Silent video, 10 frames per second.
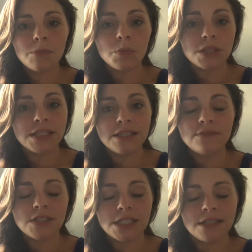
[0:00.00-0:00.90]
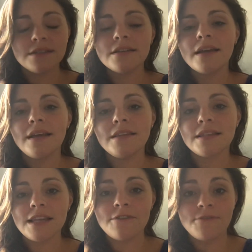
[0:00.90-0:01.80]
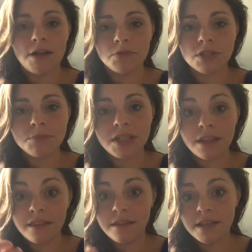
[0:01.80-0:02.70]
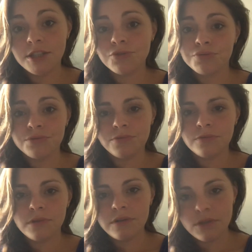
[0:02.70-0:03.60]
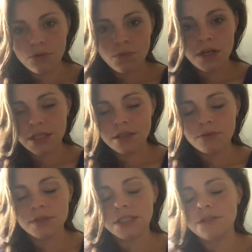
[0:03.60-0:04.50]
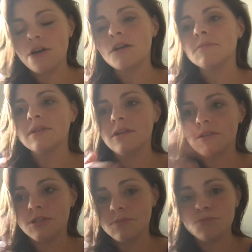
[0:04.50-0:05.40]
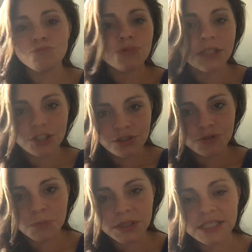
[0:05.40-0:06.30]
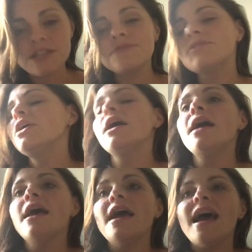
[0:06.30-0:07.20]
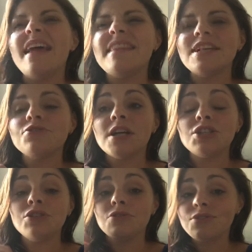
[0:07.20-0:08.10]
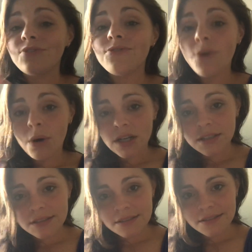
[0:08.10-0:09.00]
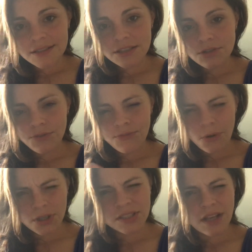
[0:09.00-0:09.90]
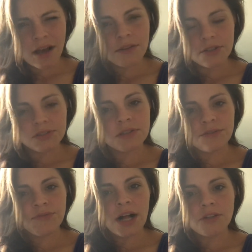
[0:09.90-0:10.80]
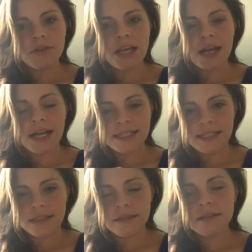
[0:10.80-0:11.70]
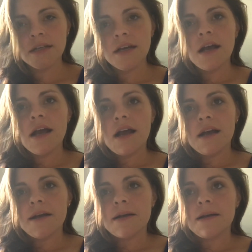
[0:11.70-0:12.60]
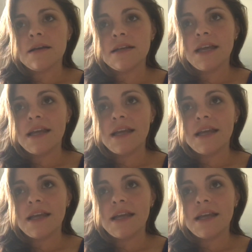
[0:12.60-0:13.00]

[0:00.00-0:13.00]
believed in and that they found to be the true, the one and only dogma or religion or belief, and then tried to use force to force others to follow that ideal. Uh,